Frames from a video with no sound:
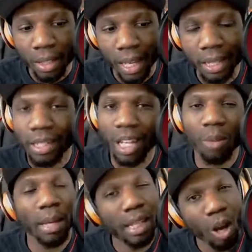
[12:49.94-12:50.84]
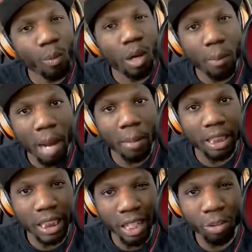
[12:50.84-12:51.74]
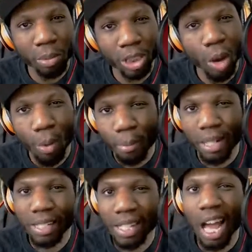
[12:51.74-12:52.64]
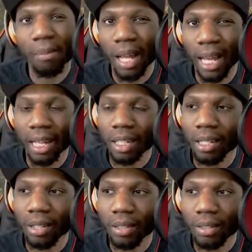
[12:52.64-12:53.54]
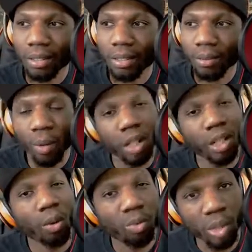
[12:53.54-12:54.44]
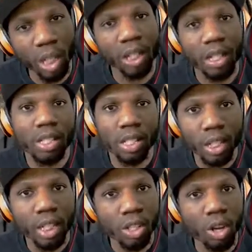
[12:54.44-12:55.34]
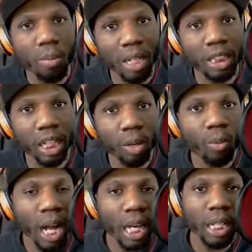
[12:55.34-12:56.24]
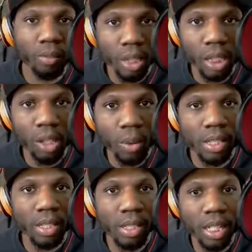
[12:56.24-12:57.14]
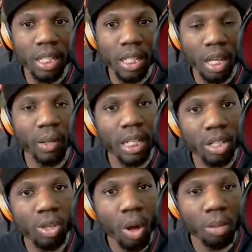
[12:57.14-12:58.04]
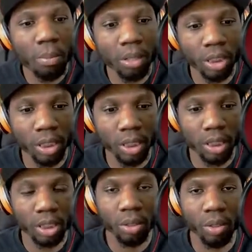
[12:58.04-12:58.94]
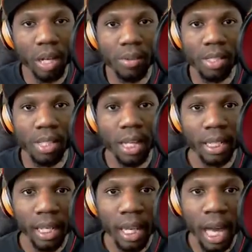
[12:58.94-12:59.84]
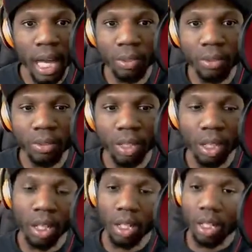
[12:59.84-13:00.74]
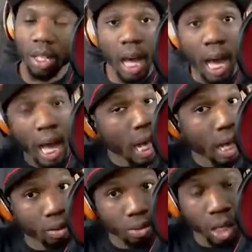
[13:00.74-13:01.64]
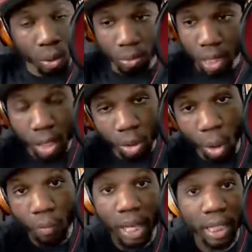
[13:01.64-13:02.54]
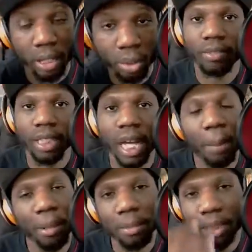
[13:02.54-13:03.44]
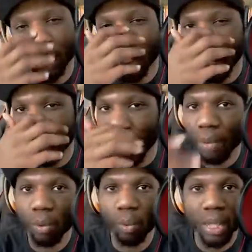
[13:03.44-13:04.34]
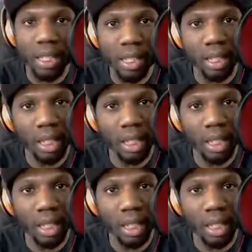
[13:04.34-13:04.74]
damn, like y'all want to buy my channel, but y'all want me to stop like one of the realest series on my channel where I could really go into detail and talk about shit. So I was like, yeah, I don't know. I don't know if I can do that. I pretty much just said, could I have a week to think